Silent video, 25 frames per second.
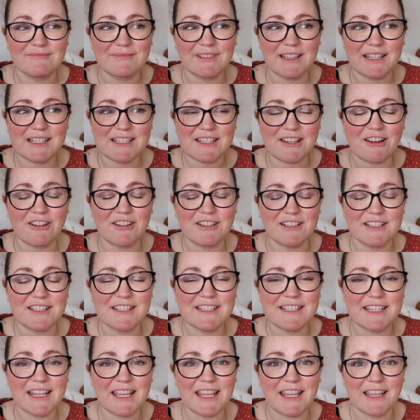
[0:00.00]
It's hard to
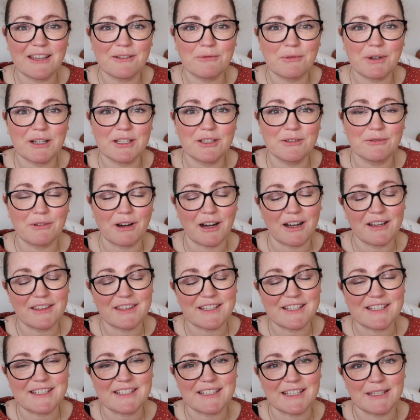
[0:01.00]
say when you are
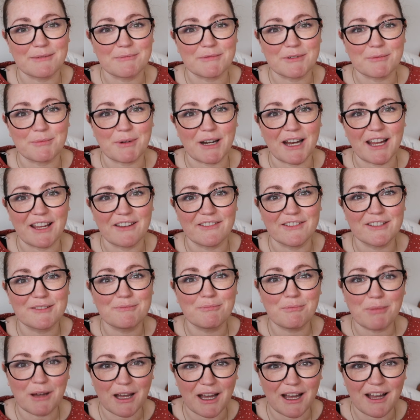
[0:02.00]
this sleep deprived,
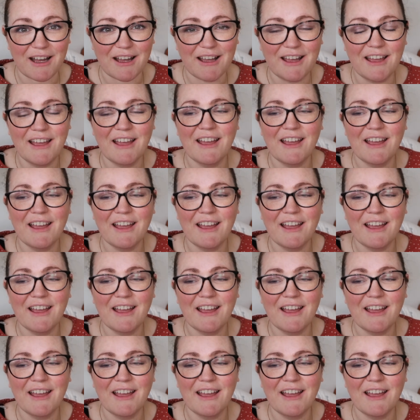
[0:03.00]
but